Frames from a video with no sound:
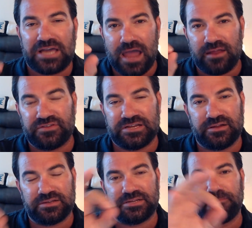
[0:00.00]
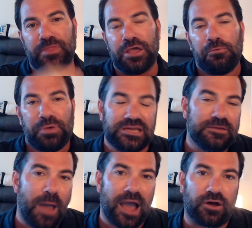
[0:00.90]
kind of to
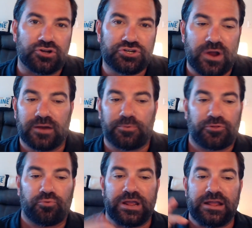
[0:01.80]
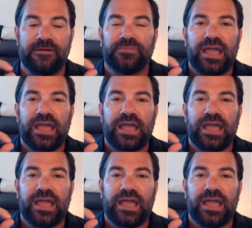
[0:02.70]
piggyback on trend number 3,